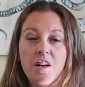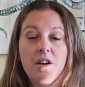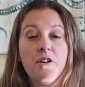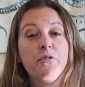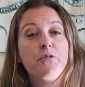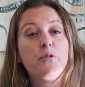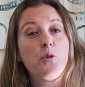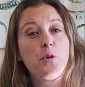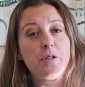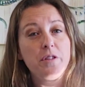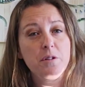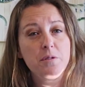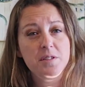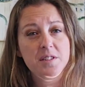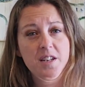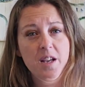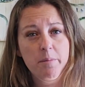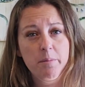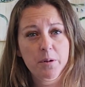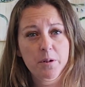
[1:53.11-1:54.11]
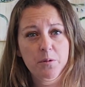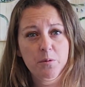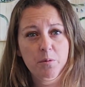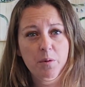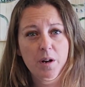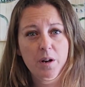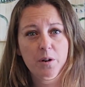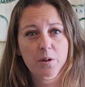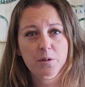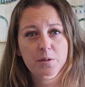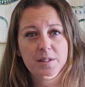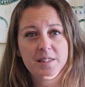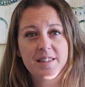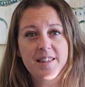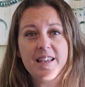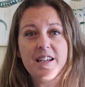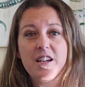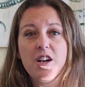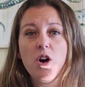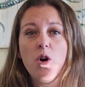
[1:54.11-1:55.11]
For those numbered roads,
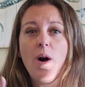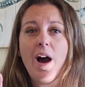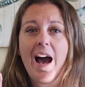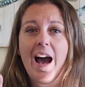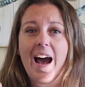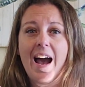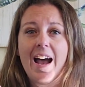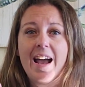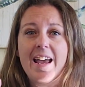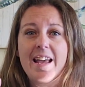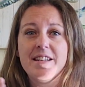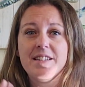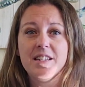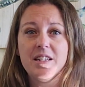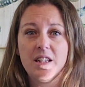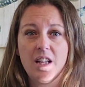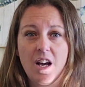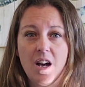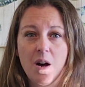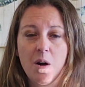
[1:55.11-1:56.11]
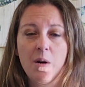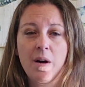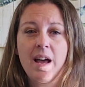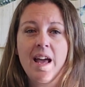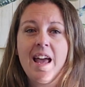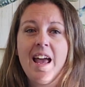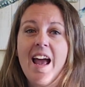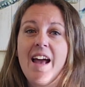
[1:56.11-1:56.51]
they go high to low,